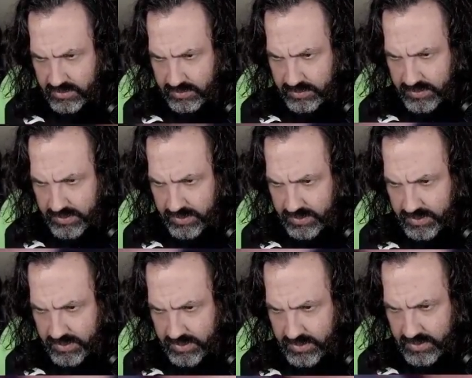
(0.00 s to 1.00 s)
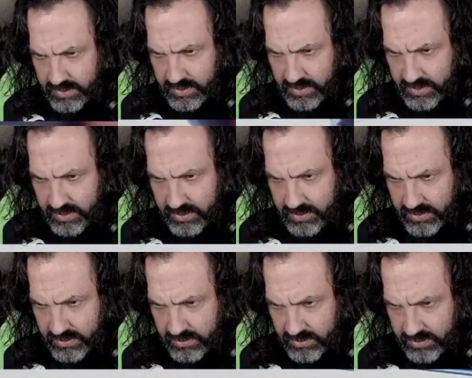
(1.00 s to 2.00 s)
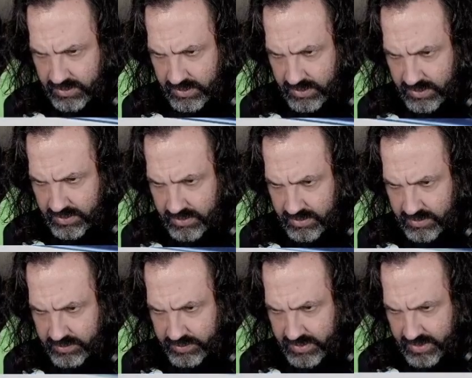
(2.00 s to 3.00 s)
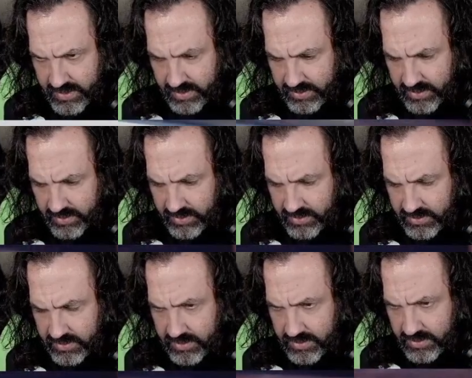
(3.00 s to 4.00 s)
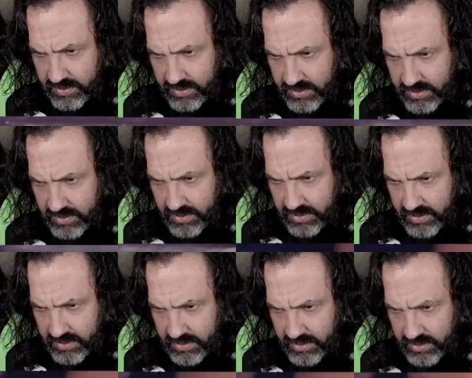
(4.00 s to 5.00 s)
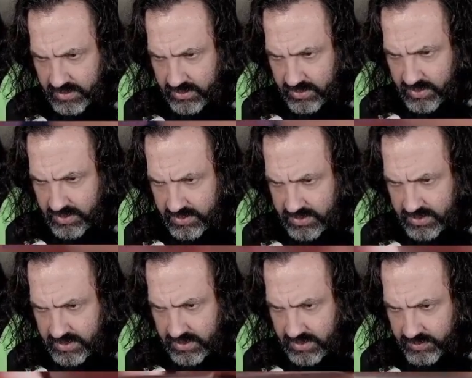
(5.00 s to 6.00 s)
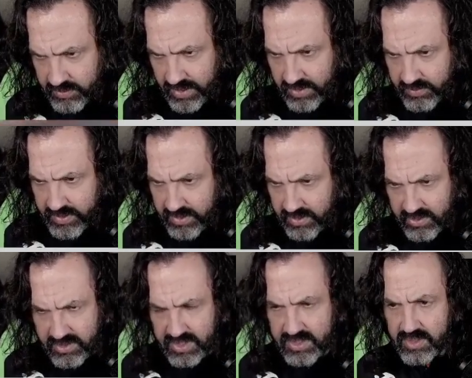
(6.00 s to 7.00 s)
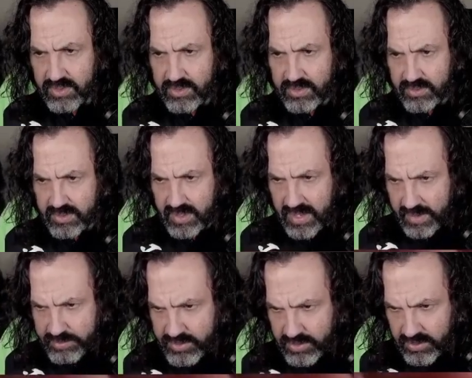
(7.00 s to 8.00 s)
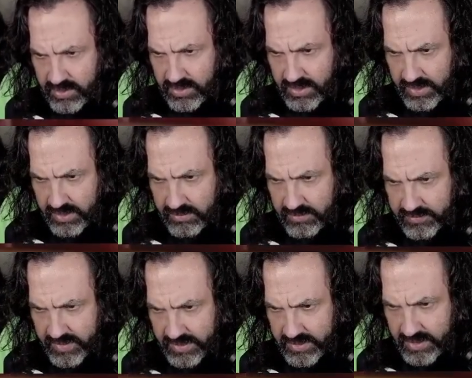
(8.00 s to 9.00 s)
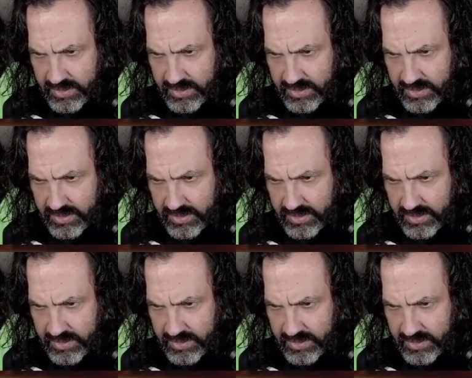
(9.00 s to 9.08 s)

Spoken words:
could be okay. I think you can see it. Well, but you just go to the App Store and you will find